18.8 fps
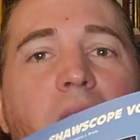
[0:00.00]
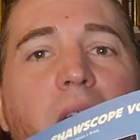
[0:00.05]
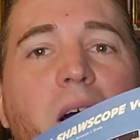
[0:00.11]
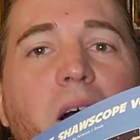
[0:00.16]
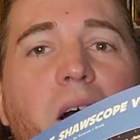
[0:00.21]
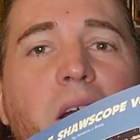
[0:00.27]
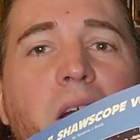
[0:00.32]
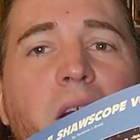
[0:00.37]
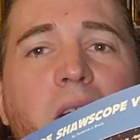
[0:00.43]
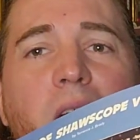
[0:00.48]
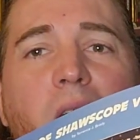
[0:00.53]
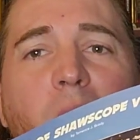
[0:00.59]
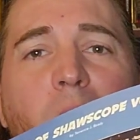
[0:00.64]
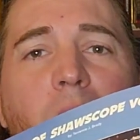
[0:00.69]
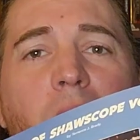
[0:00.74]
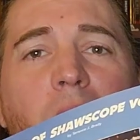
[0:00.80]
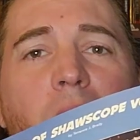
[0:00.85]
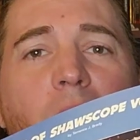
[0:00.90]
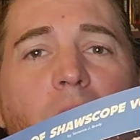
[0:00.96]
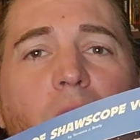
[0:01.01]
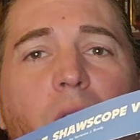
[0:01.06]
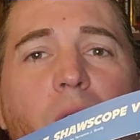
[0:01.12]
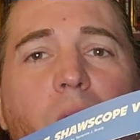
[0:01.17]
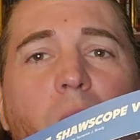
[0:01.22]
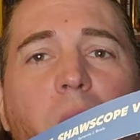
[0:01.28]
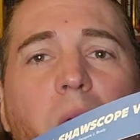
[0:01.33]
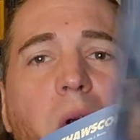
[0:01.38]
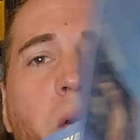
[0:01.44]
I didn't come in here for
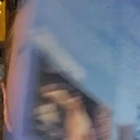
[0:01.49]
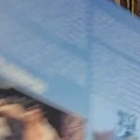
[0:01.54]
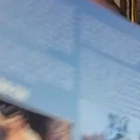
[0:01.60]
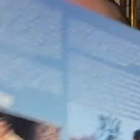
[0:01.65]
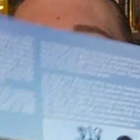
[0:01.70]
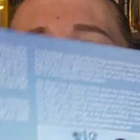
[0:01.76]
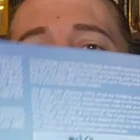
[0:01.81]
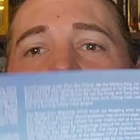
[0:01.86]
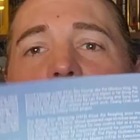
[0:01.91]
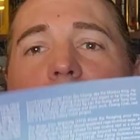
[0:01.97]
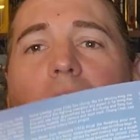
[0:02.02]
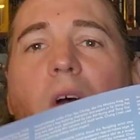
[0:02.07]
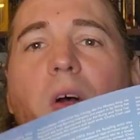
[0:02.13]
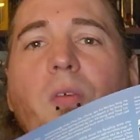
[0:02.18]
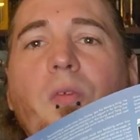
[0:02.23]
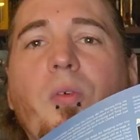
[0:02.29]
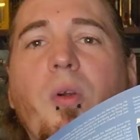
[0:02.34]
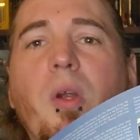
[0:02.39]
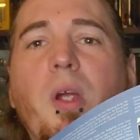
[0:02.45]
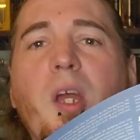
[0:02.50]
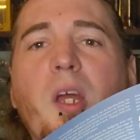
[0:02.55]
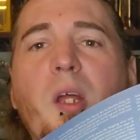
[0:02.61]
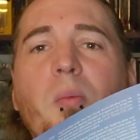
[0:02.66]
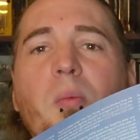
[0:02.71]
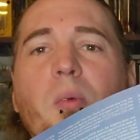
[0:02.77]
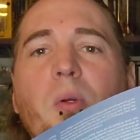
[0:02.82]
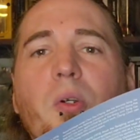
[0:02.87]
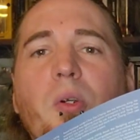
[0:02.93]
the weird horror stuff or
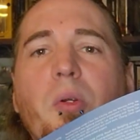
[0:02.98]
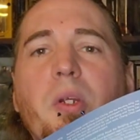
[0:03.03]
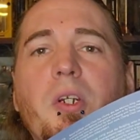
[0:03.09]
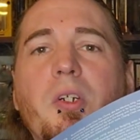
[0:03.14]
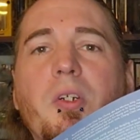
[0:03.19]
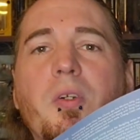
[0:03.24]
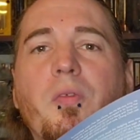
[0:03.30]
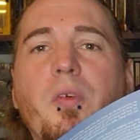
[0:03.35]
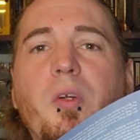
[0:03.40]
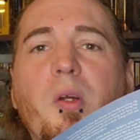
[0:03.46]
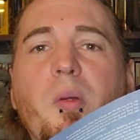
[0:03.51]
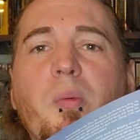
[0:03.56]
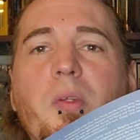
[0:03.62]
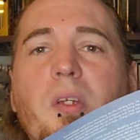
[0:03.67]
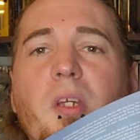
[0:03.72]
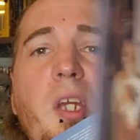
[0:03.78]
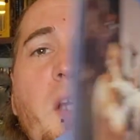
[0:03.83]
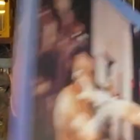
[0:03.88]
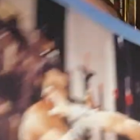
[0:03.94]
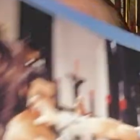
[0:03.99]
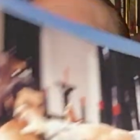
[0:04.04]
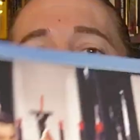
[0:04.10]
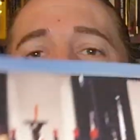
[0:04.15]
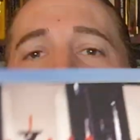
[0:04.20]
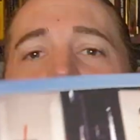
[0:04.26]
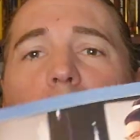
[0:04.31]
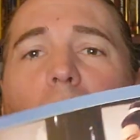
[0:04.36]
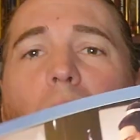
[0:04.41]
animal creature films. I came in
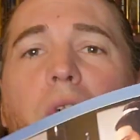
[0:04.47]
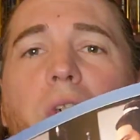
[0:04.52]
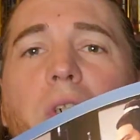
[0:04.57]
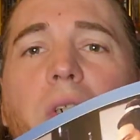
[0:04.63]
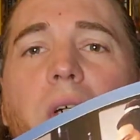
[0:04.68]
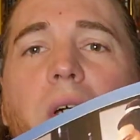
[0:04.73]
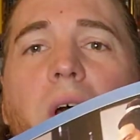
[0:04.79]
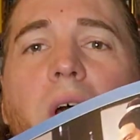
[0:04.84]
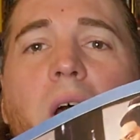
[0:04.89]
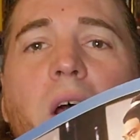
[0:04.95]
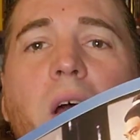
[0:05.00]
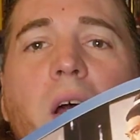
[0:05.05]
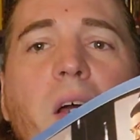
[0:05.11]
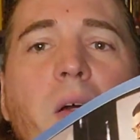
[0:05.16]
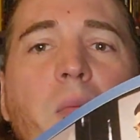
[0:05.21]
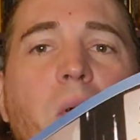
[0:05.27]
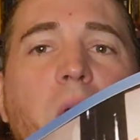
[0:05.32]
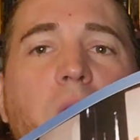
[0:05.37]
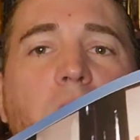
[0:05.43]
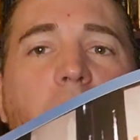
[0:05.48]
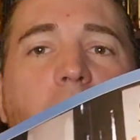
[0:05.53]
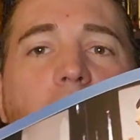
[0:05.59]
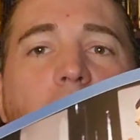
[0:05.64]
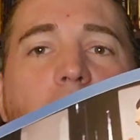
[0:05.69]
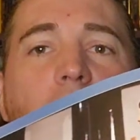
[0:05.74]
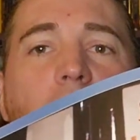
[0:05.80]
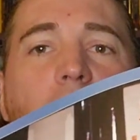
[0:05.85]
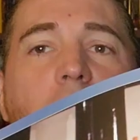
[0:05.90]
for the wuxia martial arts